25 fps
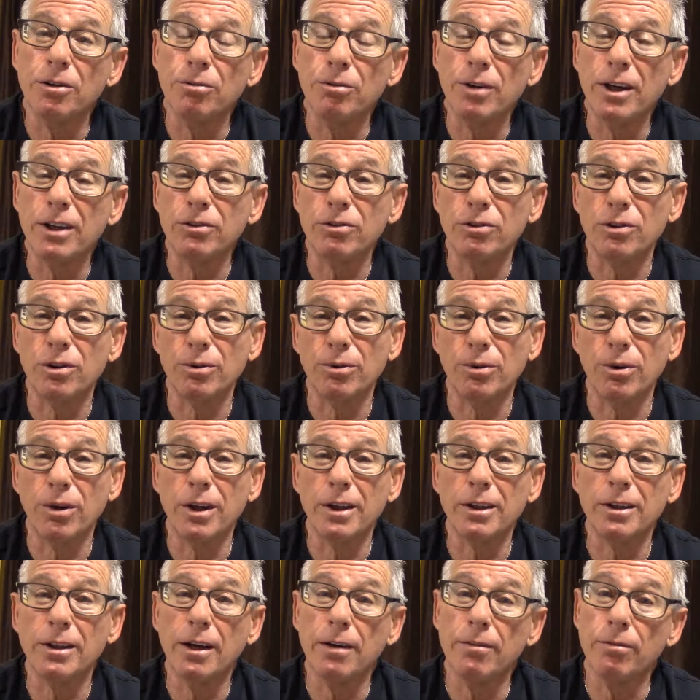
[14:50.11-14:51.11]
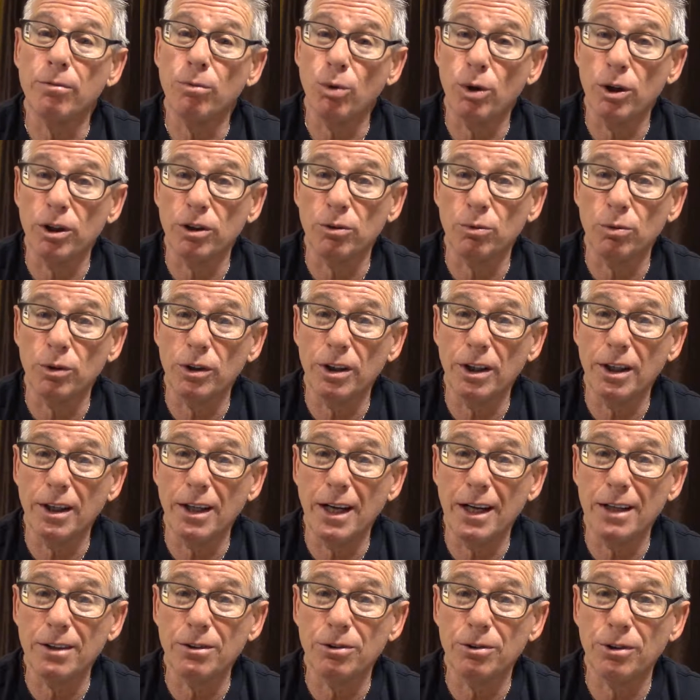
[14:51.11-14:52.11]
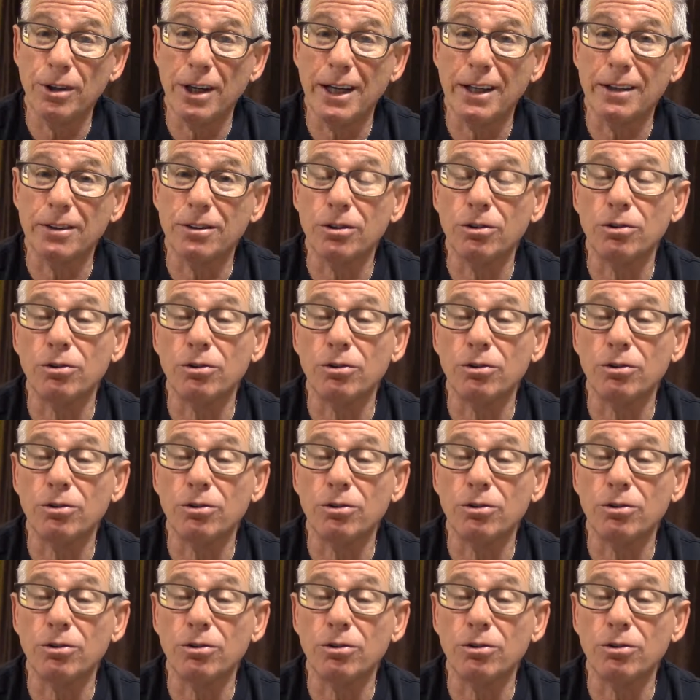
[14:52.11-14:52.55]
restaurant, have worked with the contractor.